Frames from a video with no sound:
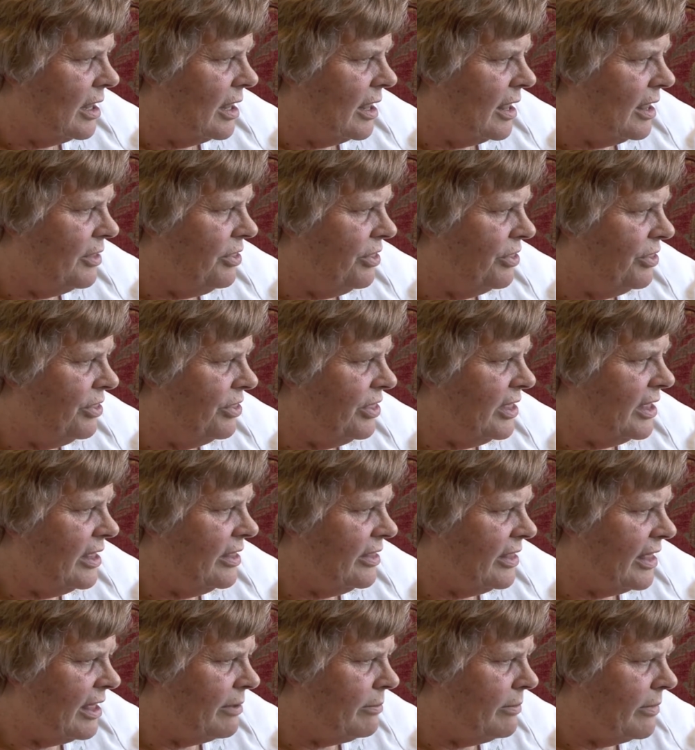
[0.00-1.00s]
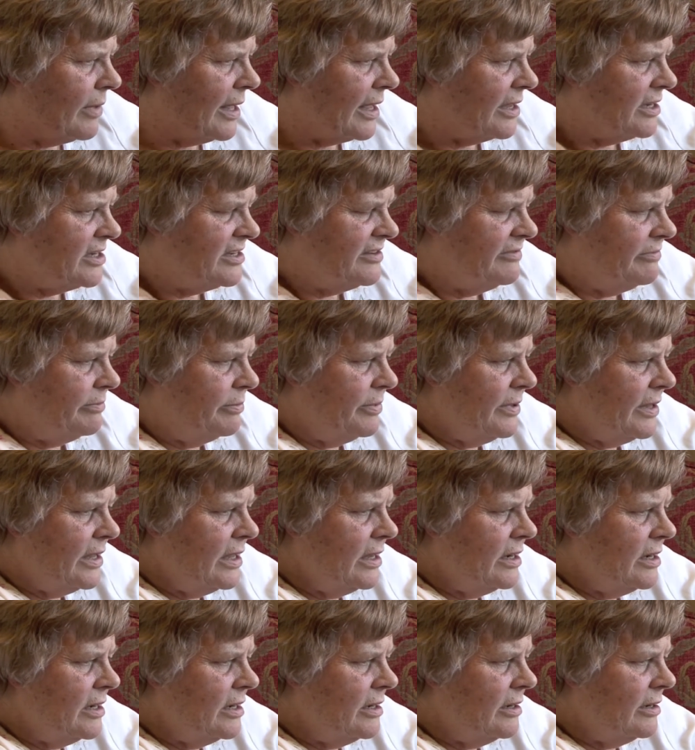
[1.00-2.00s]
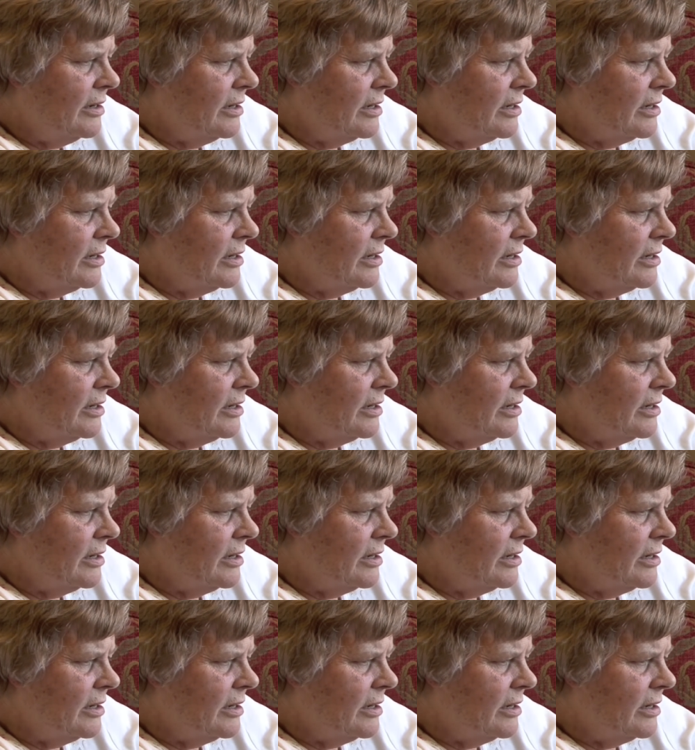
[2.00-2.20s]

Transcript: I think that might have been